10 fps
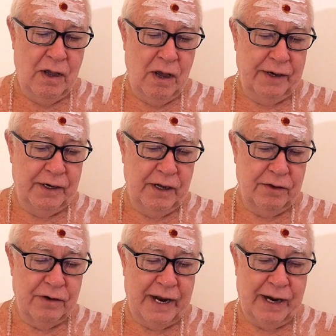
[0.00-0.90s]
On
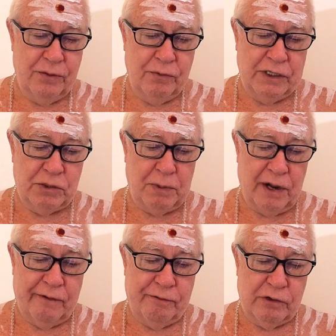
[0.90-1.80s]
another hand, we
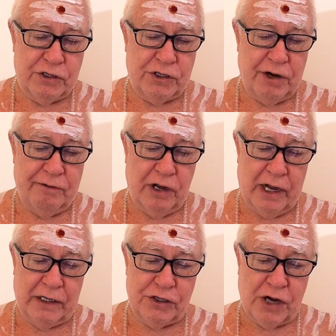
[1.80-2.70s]
speak for Shiva
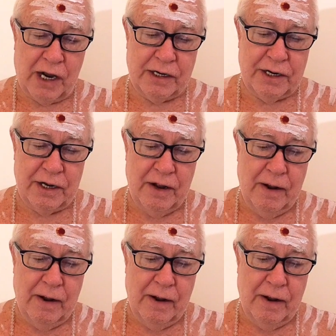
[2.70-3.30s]
and Shakti,